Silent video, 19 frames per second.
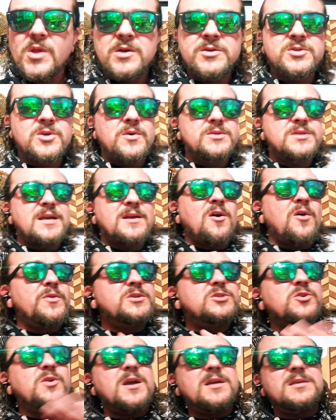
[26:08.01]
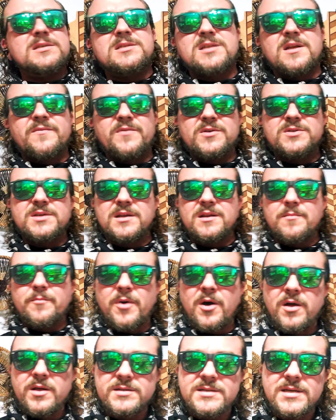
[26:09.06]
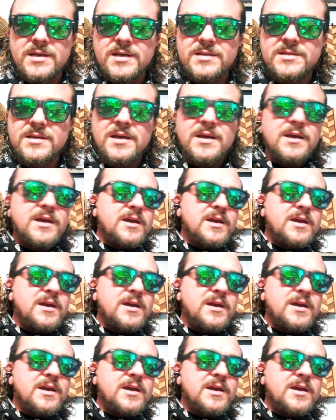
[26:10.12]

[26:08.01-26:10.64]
So it's like all this crazy stuff you're seeing in politics